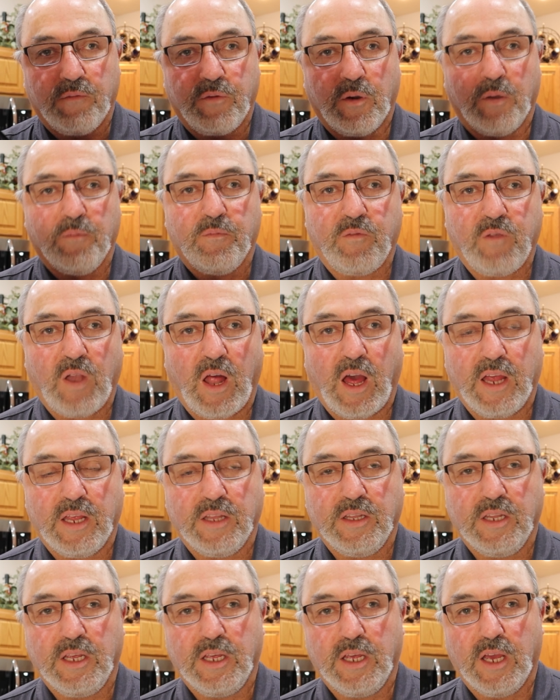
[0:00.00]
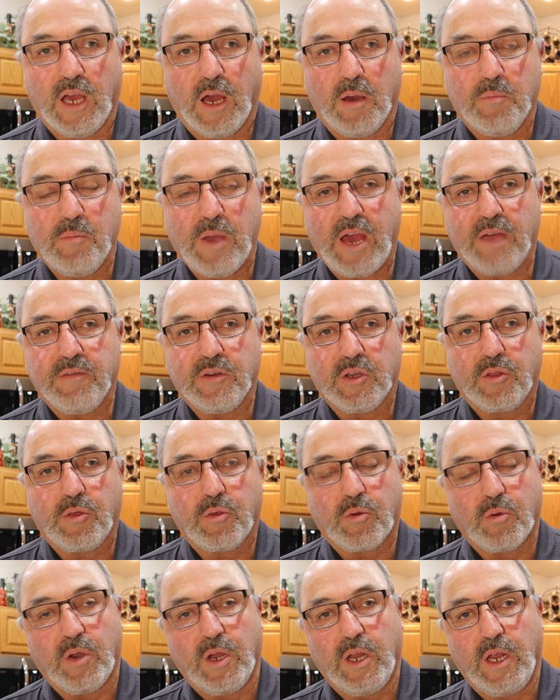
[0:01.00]
from flying the Mavic
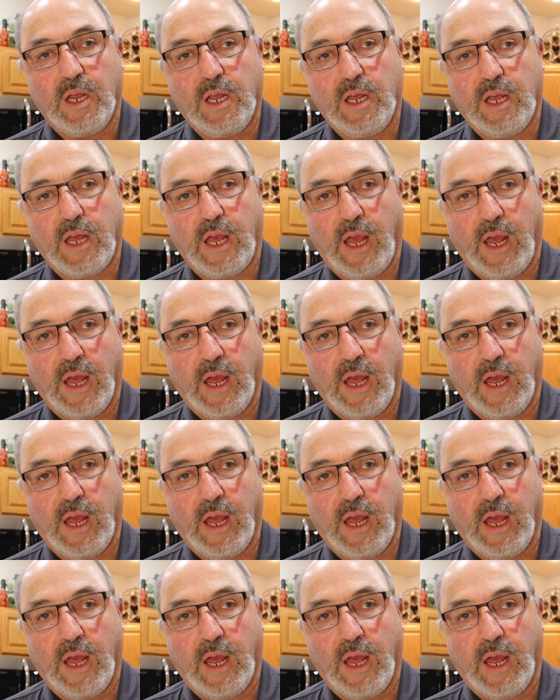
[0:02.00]
3